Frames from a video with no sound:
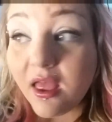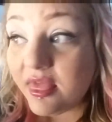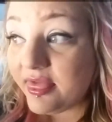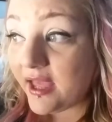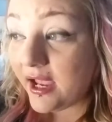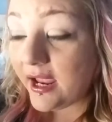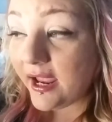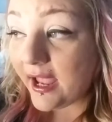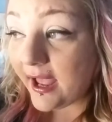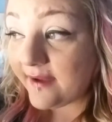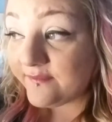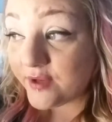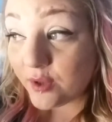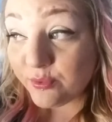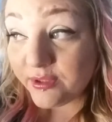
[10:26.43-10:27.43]
They, I've
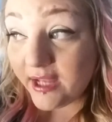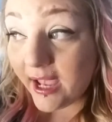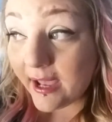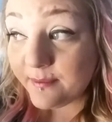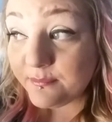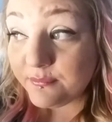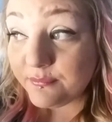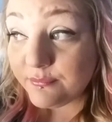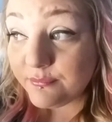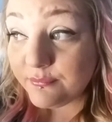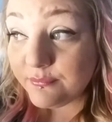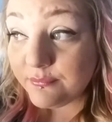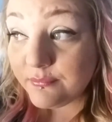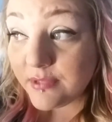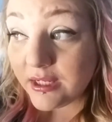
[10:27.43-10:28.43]
not really had
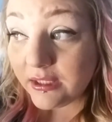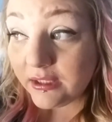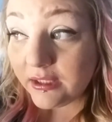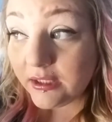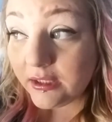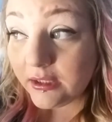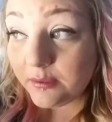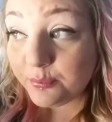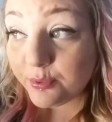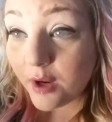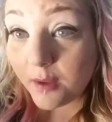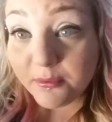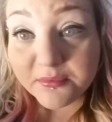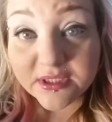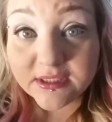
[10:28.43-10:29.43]
many
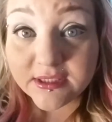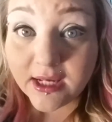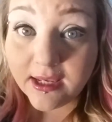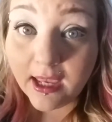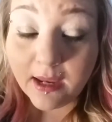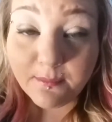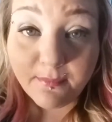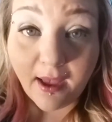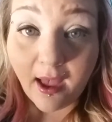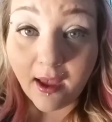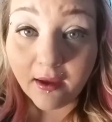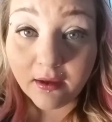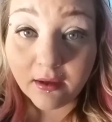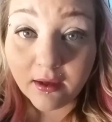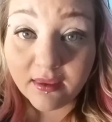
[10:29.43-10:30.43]
problems since I came
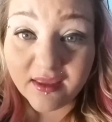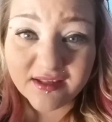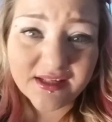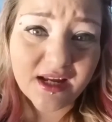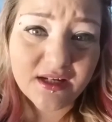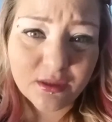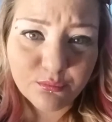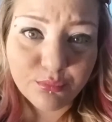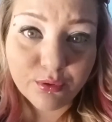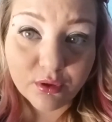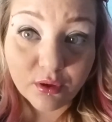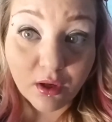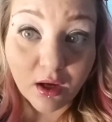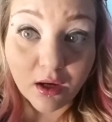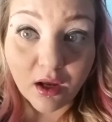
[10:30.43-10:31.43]
back, unless I didn't put it
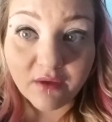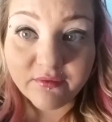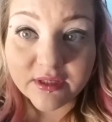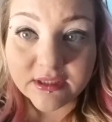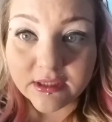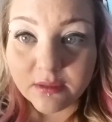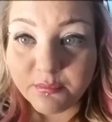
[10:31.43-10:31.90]
on, obviously.